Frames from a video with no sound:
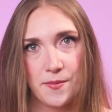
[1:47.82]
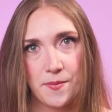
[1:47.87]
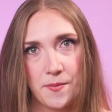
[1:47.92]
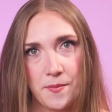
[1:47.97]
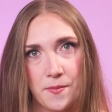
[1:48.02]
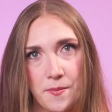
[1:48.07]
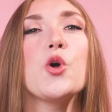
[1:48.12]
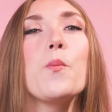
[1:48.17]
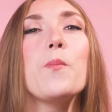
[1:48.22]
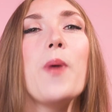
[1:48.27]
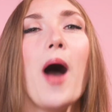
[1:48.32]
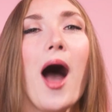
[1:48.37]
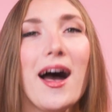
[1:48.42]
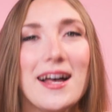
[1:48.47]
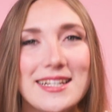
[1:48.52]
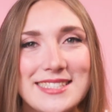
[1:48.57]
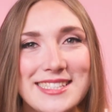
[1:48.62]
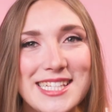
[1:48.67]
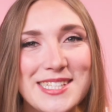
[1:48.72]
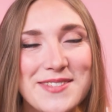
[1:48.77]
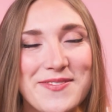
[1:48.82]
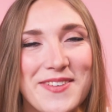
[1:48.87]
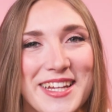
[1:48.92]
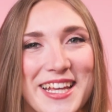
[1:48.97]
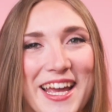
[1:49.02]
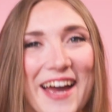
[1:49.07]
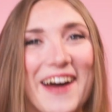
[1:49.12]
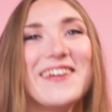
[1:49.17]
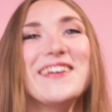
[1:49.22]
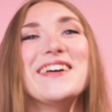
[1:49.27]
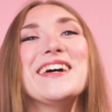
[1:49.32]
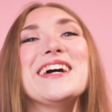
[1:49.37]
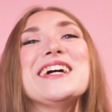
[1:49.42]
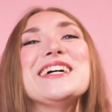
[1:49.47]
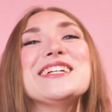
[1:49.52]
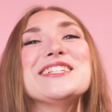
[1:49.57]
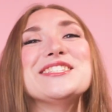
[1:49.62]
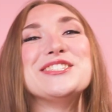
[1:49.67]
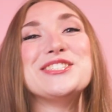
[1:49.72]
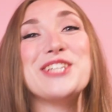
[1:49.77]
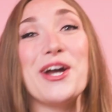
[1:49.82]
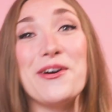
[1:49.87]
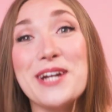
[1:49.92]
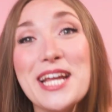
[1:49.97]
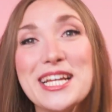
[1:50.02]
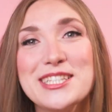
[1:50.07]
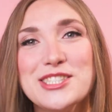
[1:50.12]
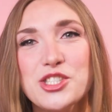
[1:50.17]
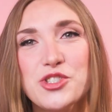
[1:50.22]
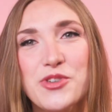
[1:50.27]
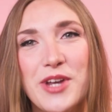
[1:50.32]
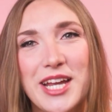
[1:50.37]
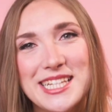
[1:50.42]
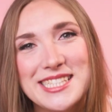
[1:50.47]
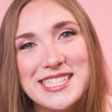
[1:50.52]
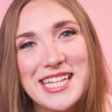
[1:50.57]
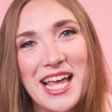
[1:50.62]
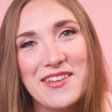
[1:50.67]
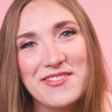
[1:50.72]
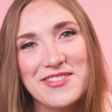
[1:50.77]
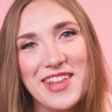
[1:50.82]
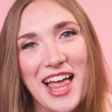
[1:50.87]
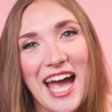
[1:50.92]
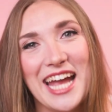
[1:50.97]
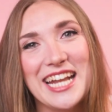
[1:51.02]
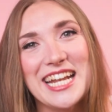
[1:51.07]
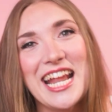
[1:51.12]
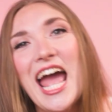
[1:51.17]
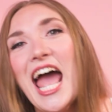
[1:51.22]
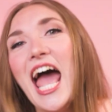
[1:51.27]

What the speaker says: So pause this video, donate to Trans Lifeline,